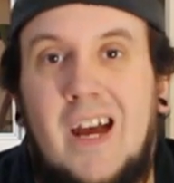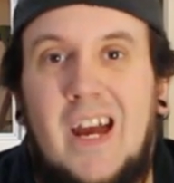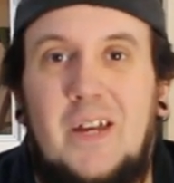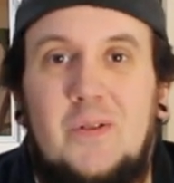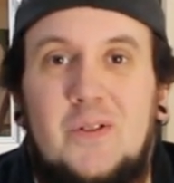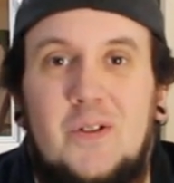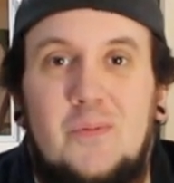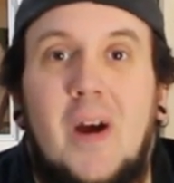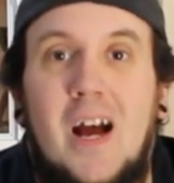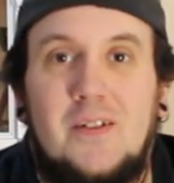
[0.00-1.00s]
Hey
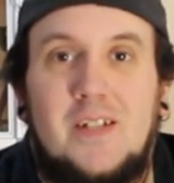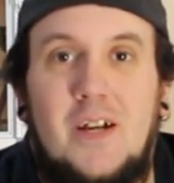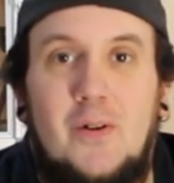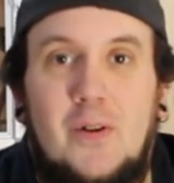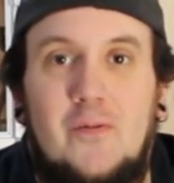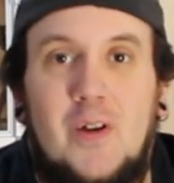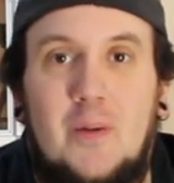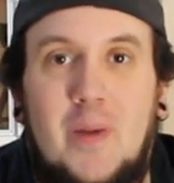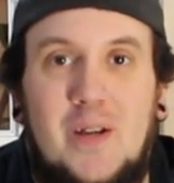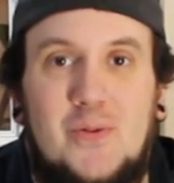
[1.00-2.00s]
YouTube, how's it going?
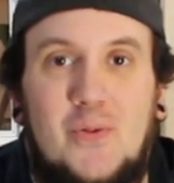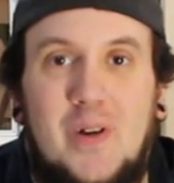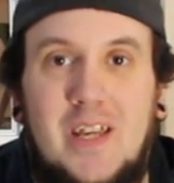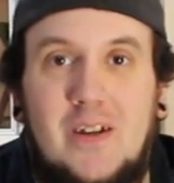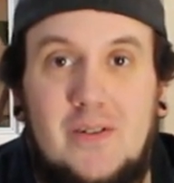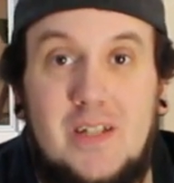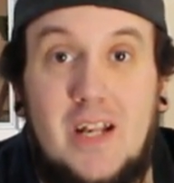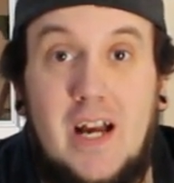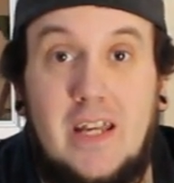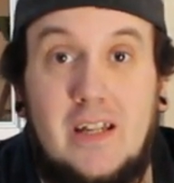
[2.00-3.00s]
Venomman20 here
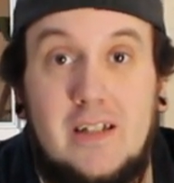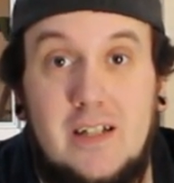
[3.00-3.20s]
tonight.